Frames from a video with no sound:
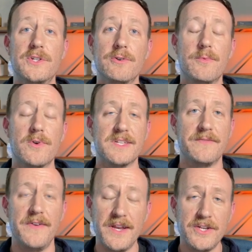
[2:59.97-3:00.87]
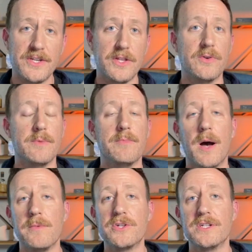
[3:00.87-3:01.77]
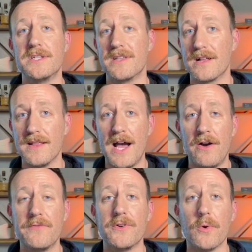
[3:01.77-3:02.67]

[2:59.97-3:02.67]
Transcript: your report is finished, you can publish it to the cloud for your